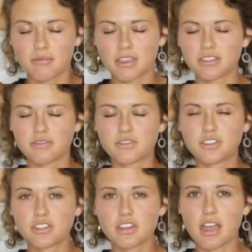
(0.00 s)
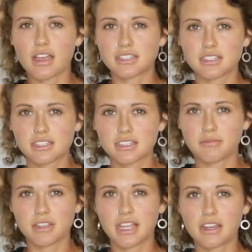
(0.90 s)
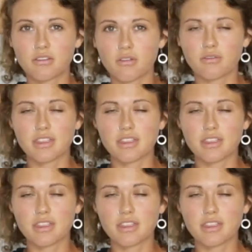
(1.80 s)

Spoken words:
because you've just stimulated all